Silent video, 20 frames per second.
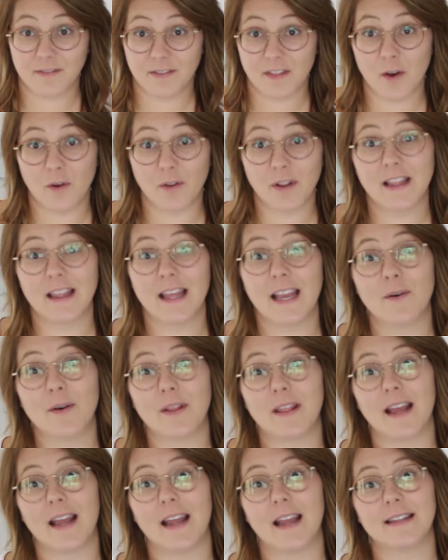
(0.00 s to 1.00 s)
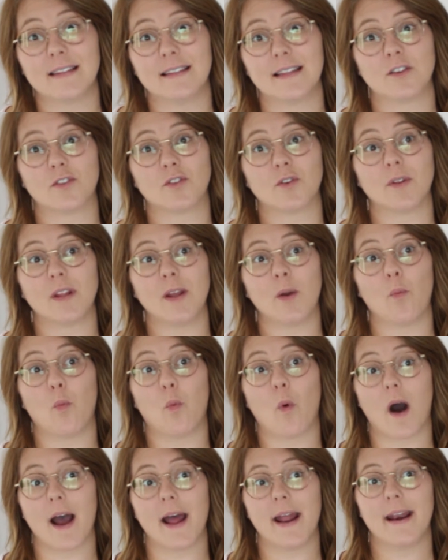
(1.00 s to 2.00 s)
The only thing with it is there's only
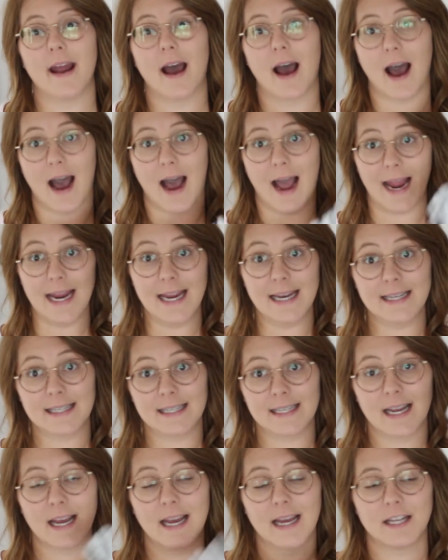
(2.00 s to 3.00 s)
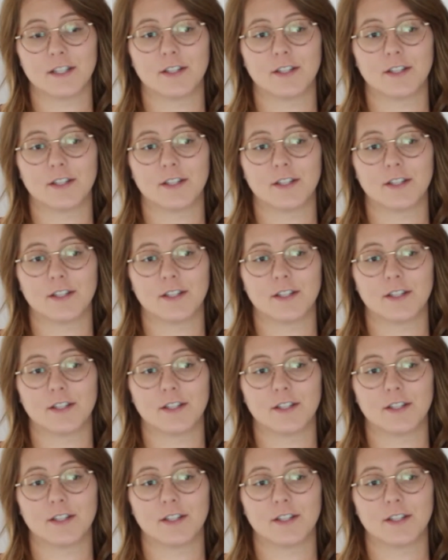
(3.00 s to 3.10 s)
one height.